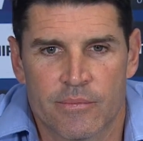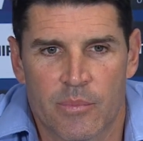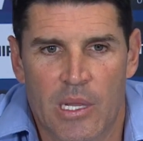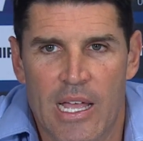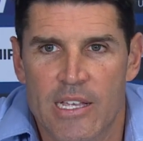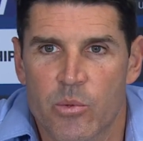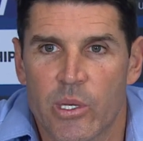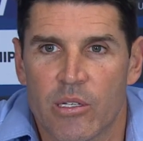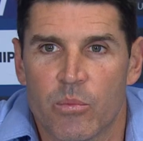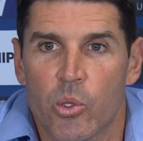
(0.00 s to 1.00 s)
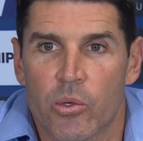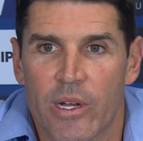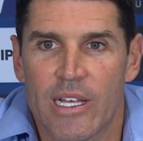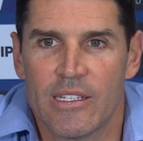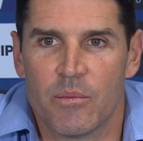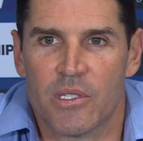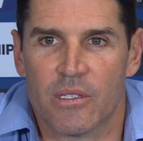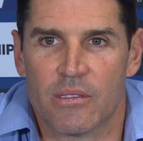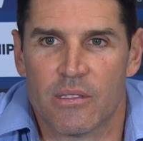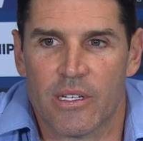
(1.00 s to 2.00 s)
players we can put around him
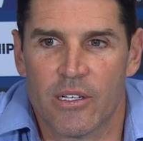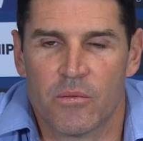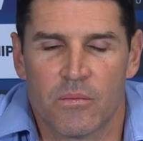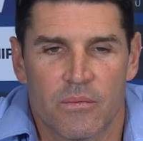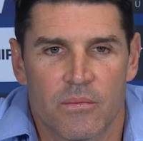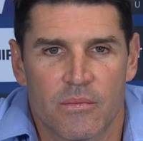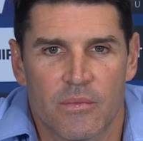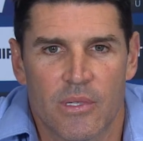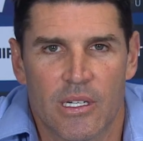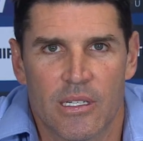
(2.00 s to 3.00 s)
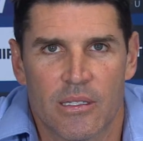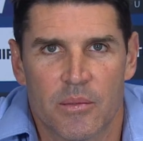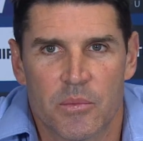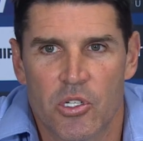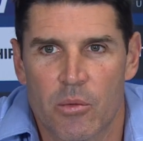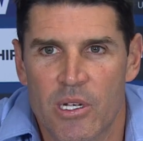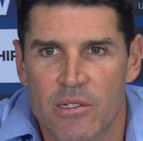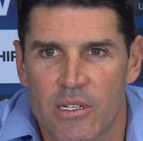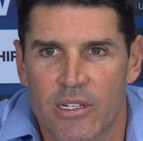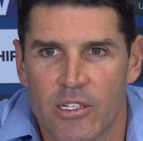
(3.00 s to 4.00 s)
to help,
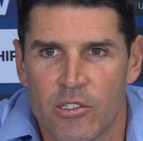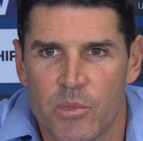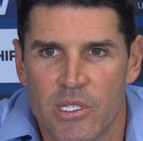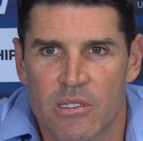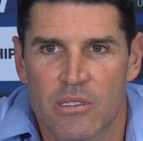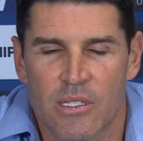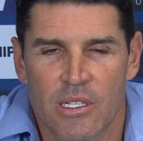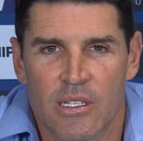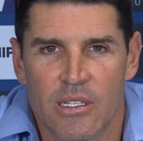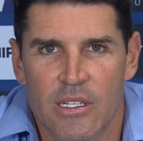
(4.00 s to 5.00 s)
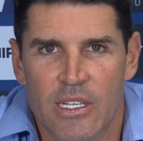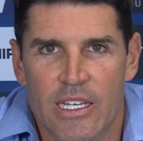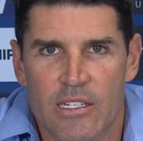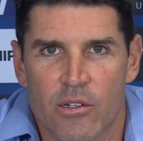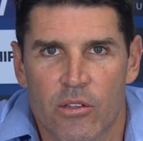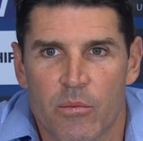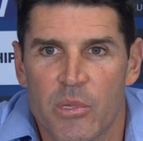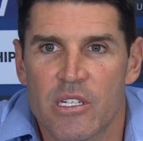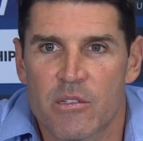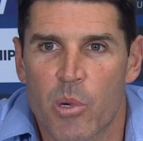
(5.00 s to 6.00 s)
Tomo's going to help. He's not the
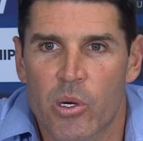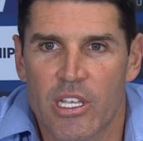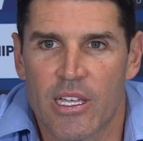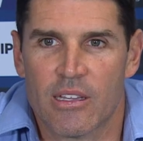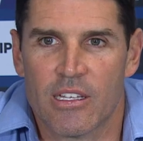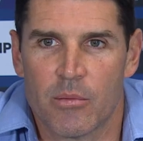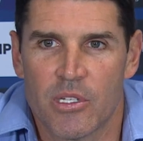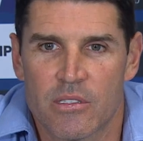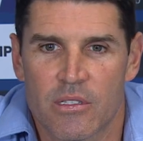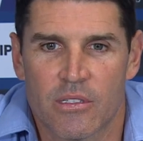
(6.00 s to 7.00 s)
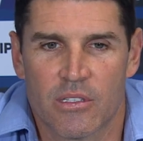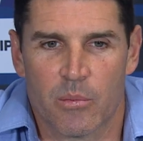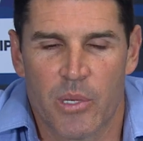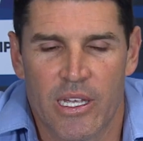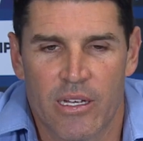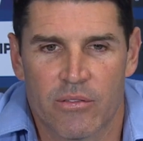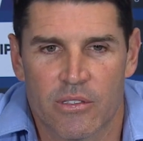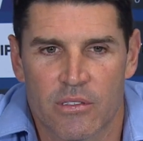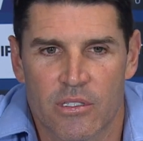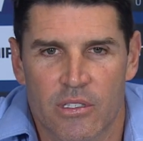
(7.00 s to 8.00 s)
biggest body out there, but he's certainly powerful
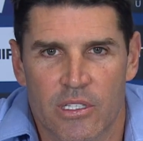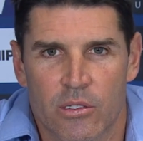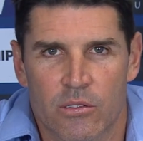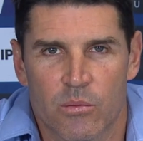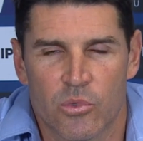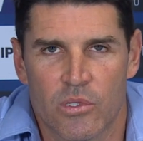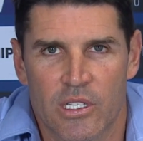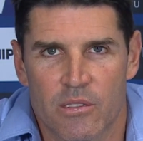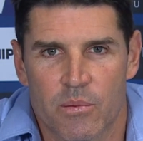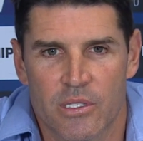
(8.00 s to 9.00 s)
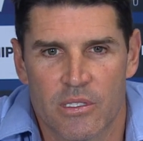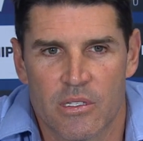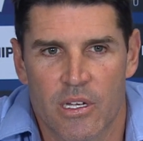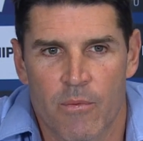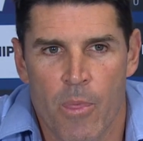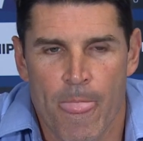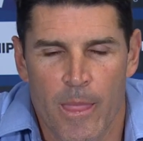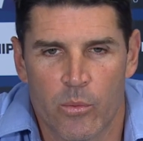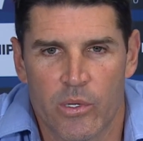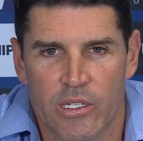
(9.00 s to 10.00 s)
and certainly got some good leg speed. So
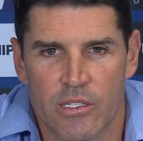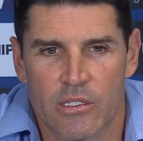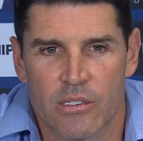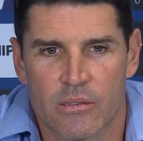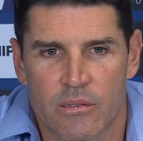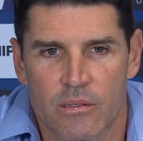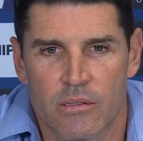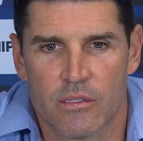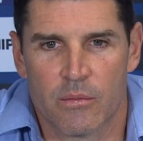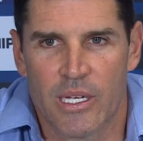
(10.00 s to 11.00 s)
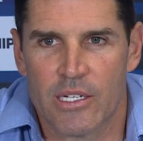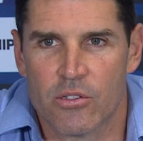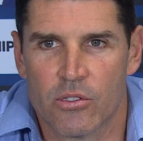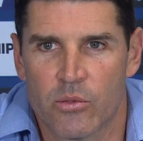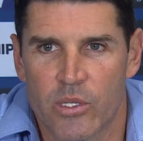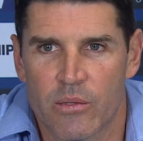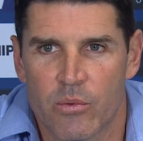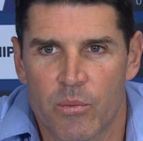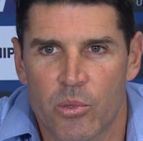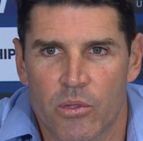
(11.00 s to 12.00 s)
we need to make sure we're
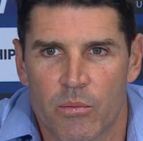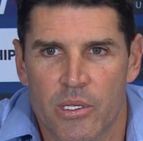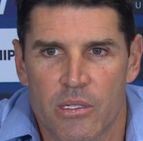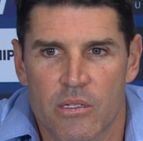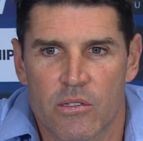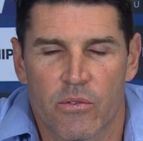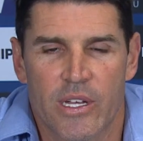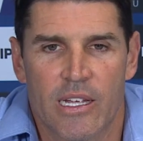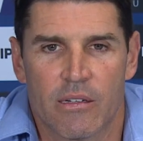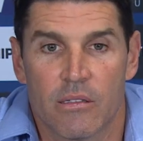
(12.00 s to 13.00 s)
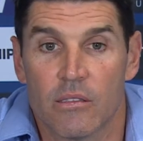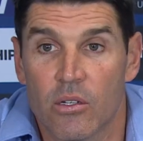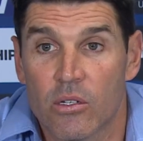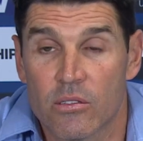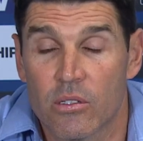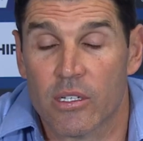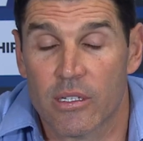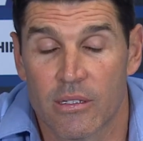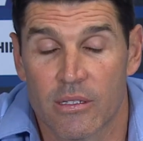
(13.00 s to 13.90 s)
putting the pieces around guys like